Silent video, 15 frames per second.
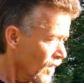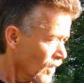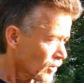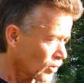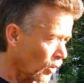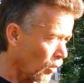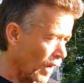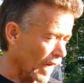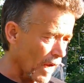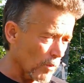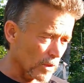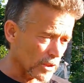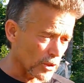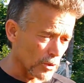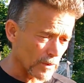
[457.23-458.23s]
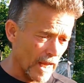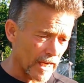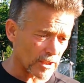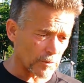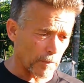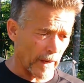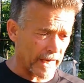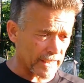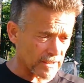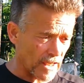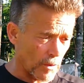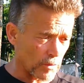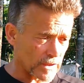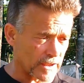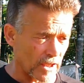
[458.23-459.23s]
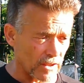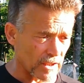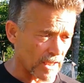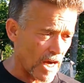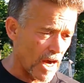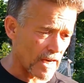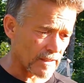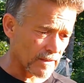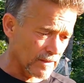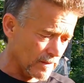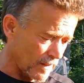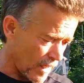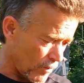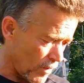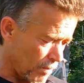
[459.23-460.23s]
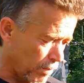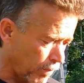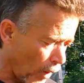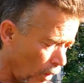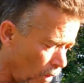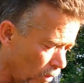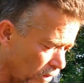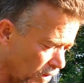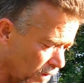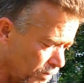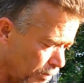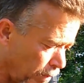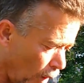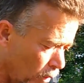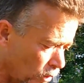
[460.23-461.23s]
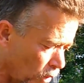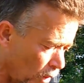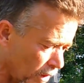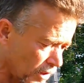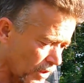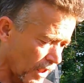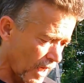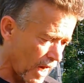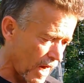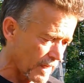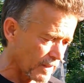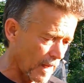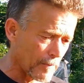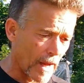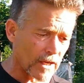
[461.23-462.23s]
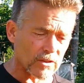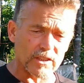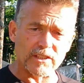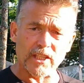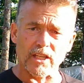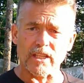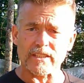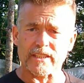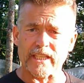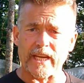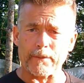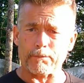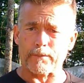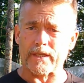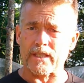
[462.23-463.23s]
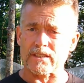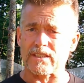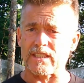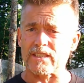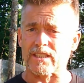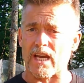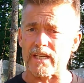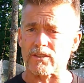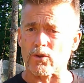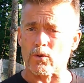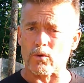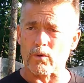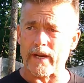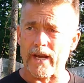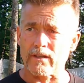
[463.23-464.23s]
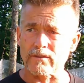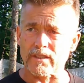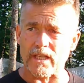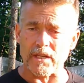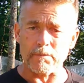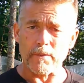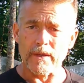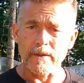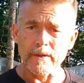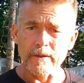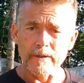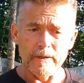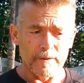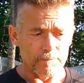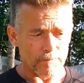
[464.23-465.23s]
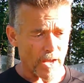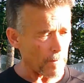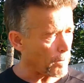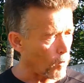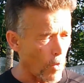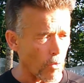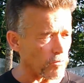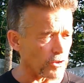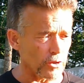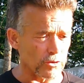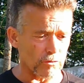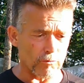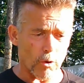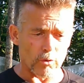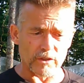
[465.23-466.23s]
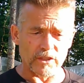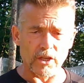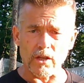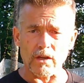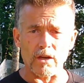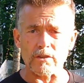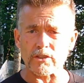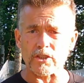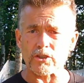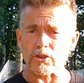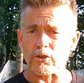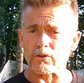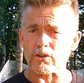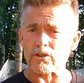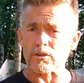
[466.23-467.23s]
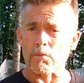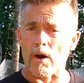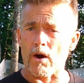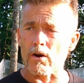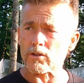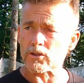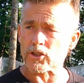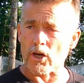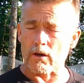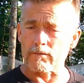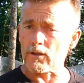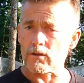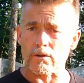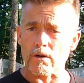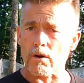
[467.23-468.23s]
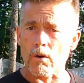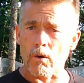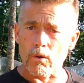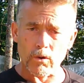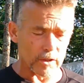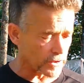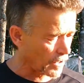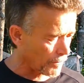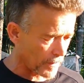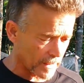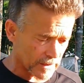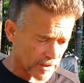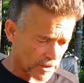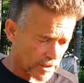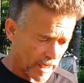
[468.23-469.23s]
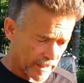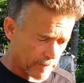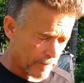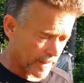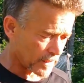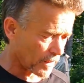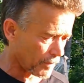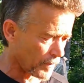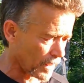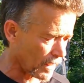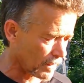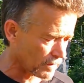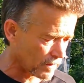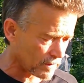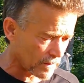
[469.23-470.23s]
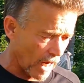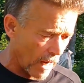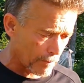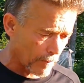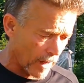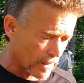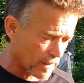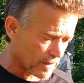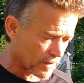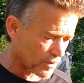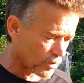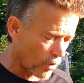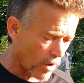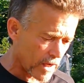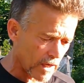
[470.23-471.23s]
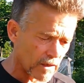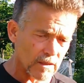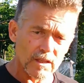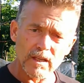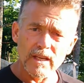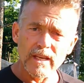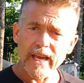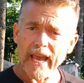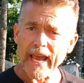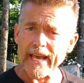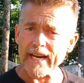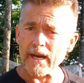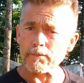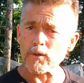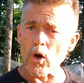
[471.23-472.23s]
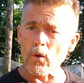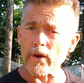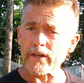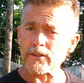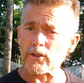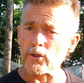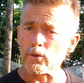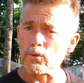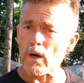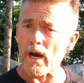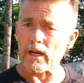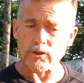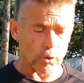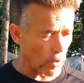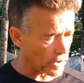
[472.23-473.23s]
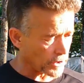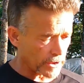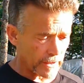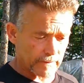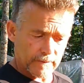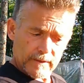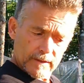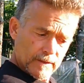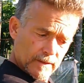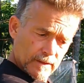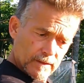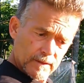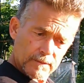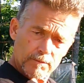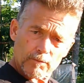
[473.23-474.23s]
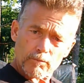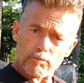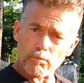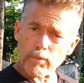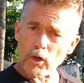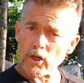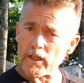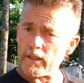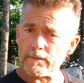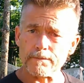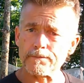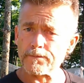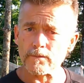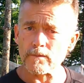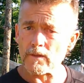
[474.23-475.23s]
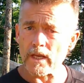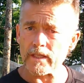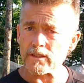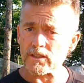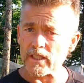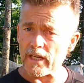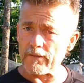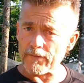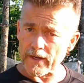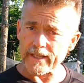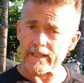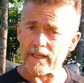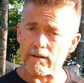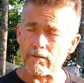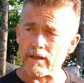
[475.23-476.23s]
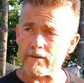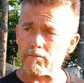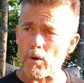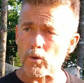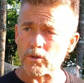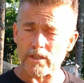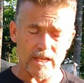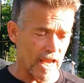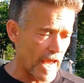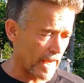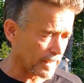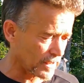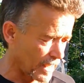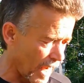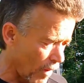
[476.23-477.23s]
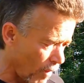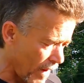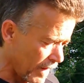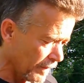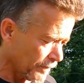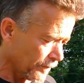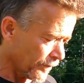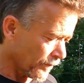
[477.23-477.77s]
So what I will do next spring is I will till the garden. I will blowtorch the garden. I'm not going to till it deep because these guys don't go down deep. I won't use a rototiller. I'll just use a small shovel or a hoe or something and just kind of mix up the top part of the soil. And I'm going to torch it, burn it, and see if I can get rid of most of the eggs that way.